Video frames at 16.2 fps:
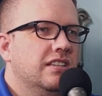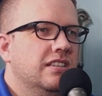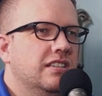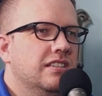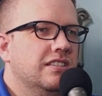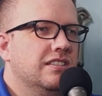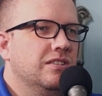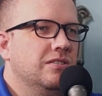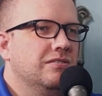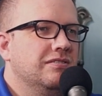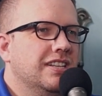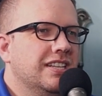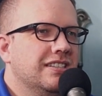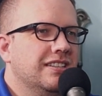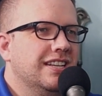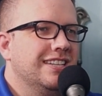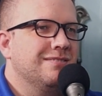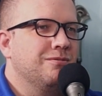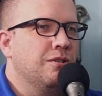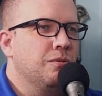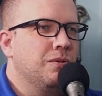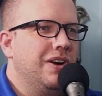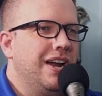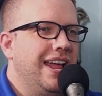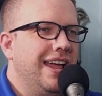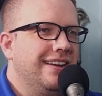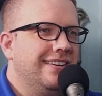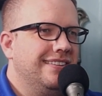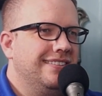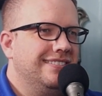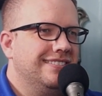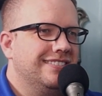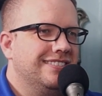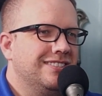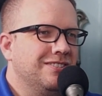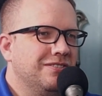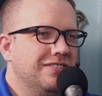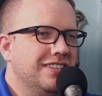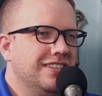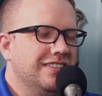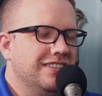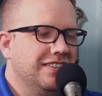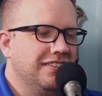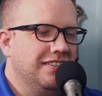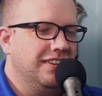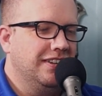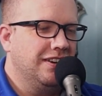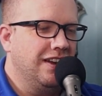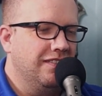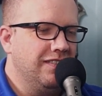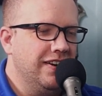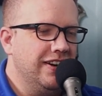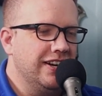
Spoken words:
So that's where we're at. So the very